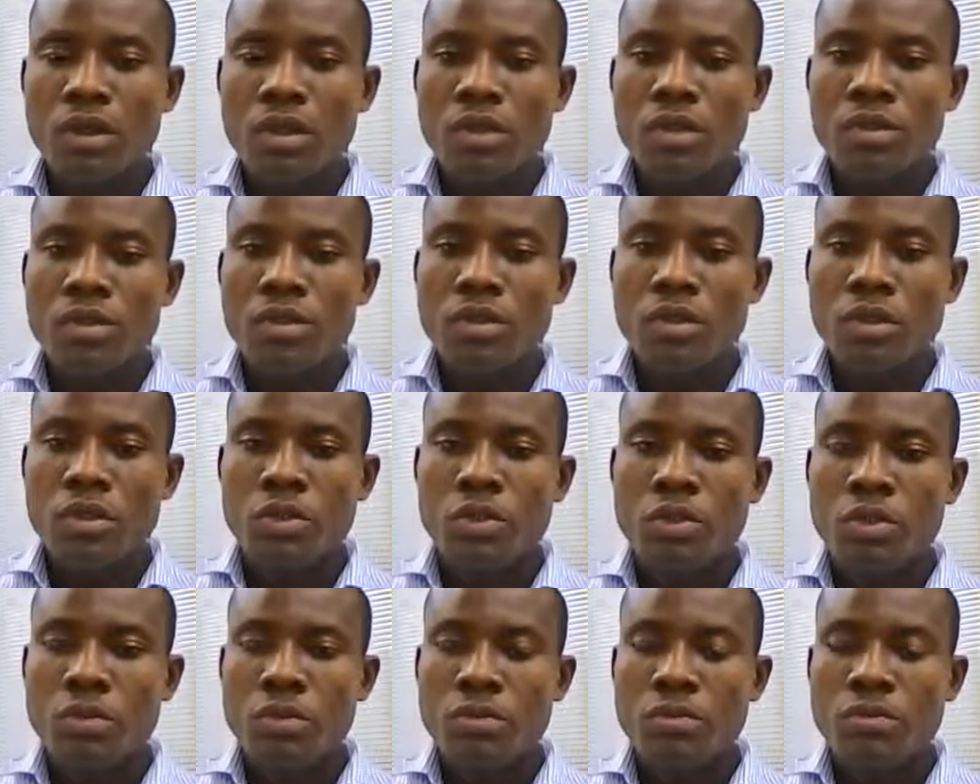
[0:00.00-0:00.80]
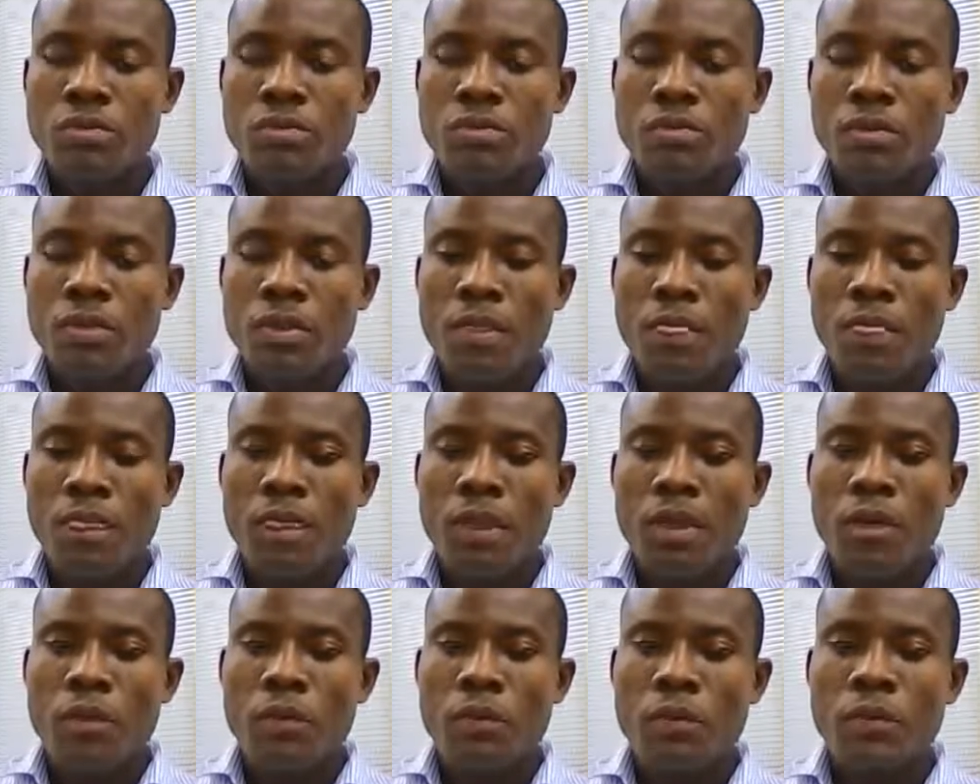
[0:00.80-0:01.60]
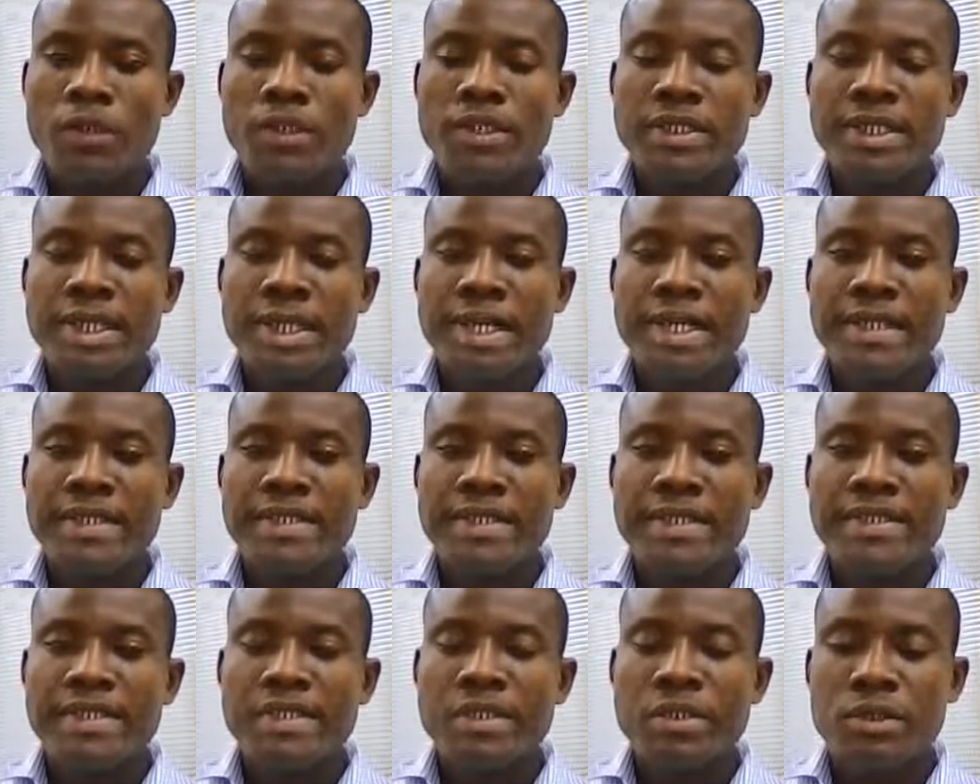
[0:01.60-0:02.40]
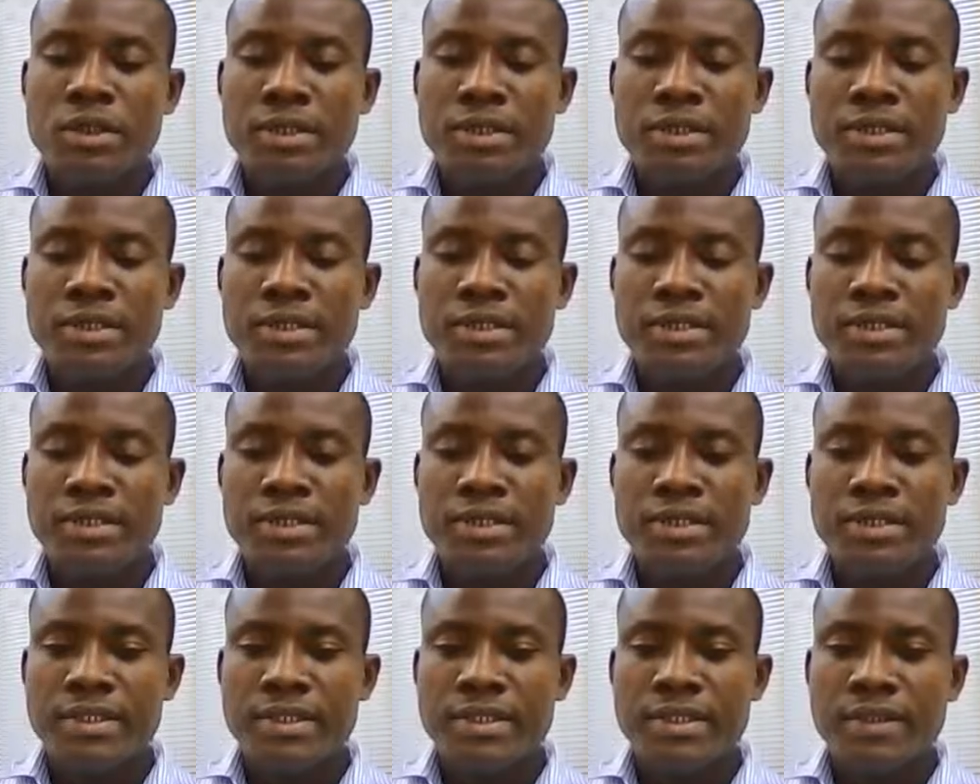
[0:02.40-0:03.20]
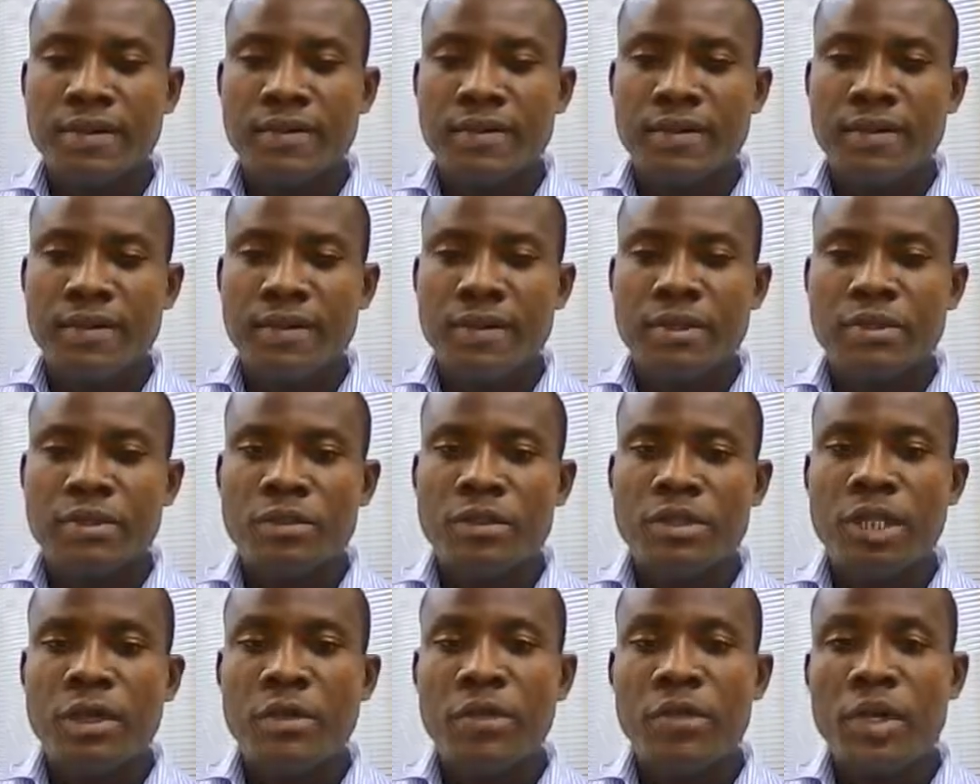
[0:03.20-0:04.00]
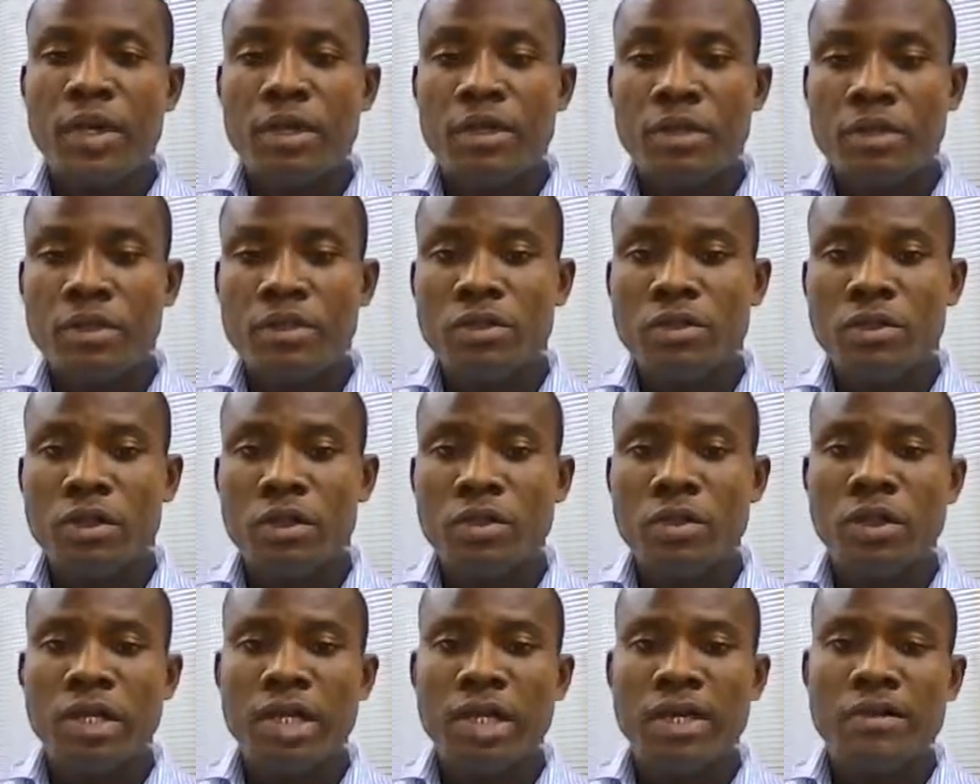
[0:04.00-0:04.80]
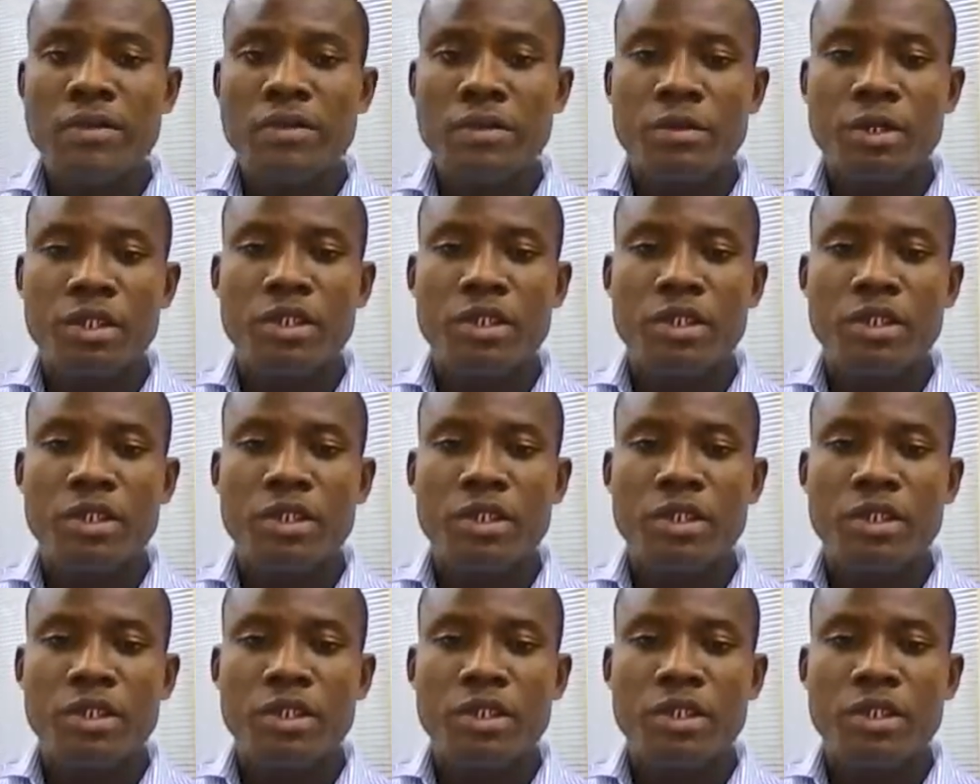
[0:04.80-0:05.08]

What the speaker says: So, what are these strategies? Today we are going to look at three